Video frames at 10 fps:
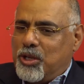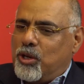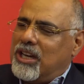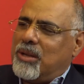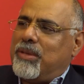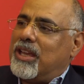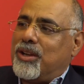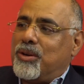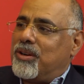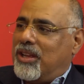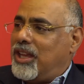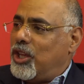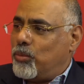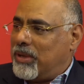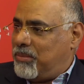You need to be a good
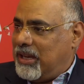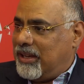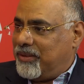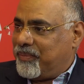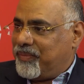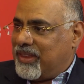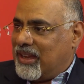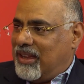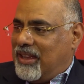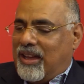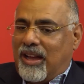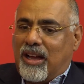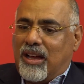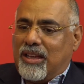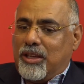human being.
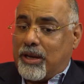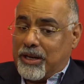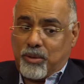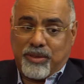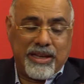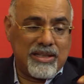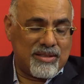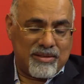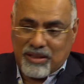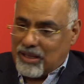You can do things,